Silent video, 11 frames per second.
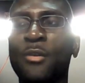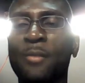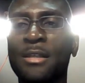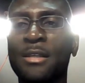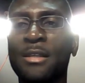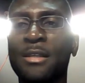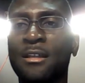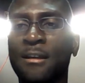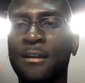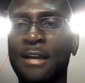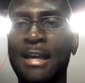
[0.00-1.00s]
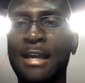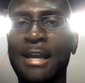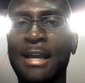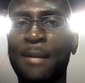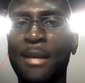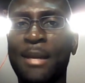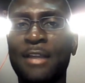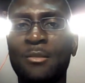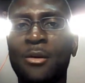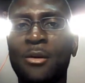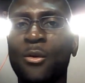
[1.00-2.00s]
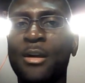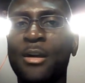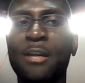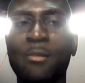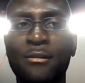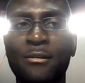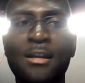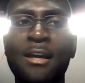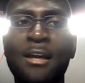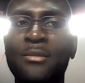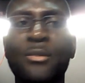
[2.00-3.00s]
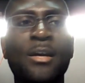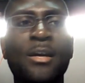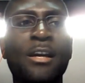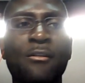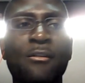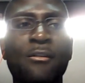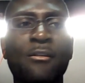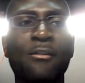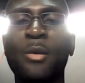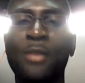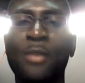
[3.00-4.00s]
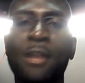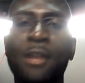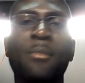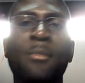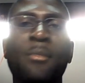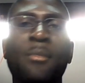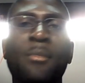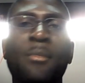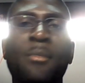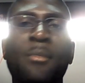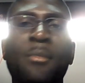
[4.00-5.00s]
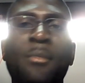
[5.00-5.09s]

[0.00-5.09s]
we've been to Anime Expo a number of times and kind of build up, like